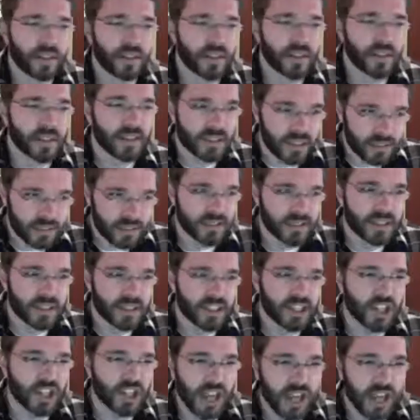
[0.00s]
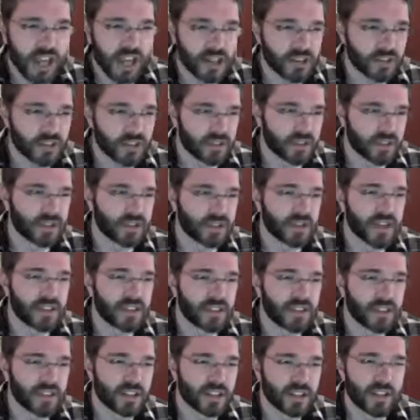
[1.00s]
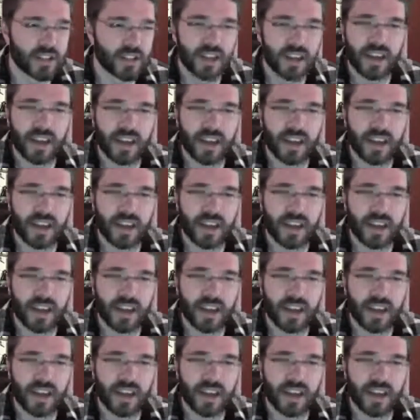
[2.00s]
this this change or this transition."